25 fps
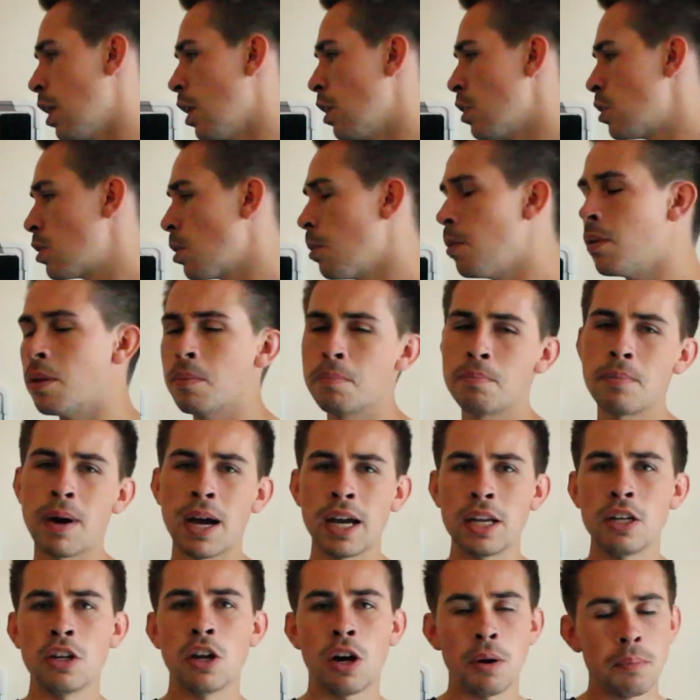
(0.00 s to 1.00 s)
some of them
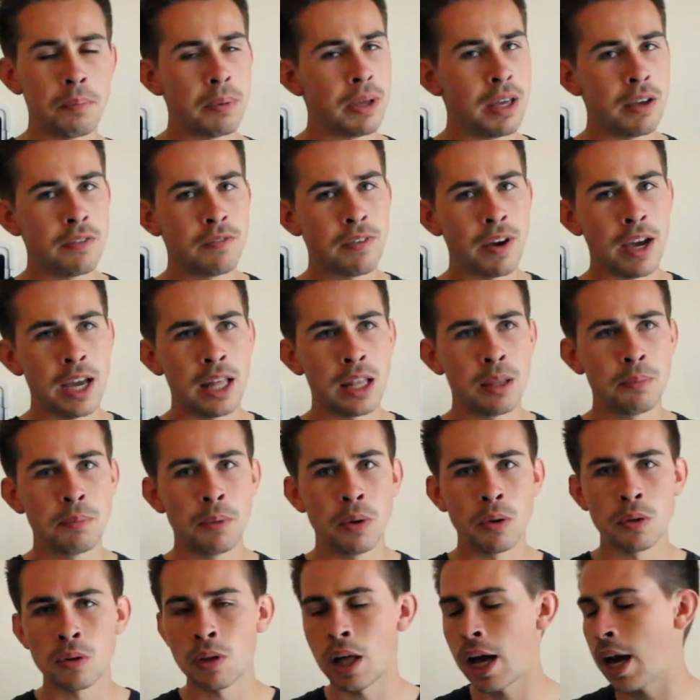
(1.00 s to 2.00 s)
might not be
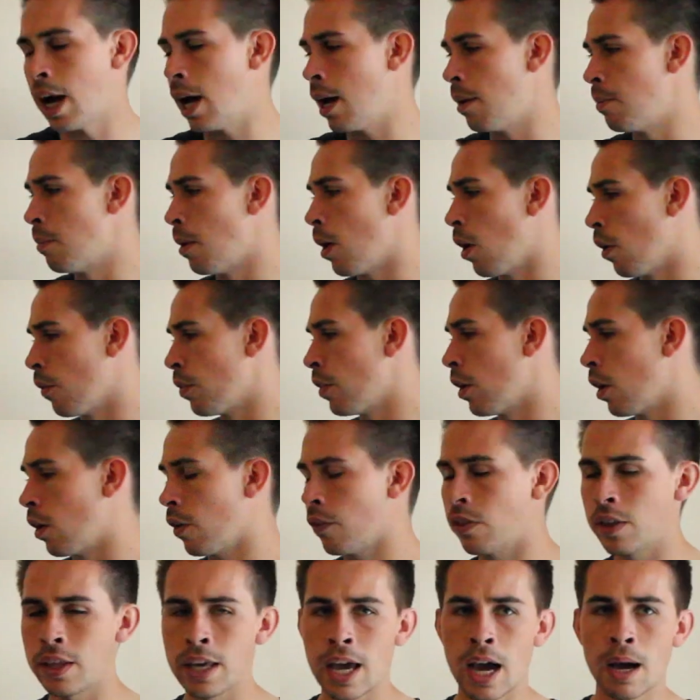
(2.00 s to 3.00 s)
available
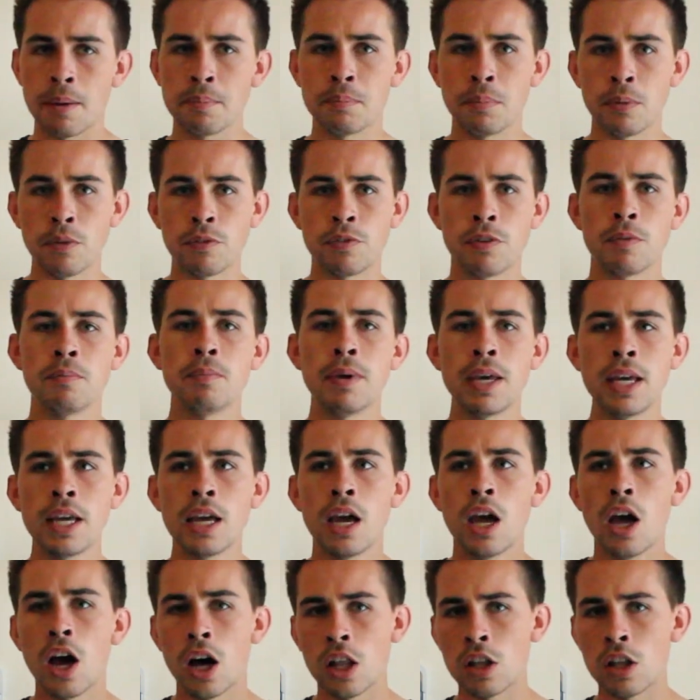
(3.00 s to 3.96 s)
on the app, but for me,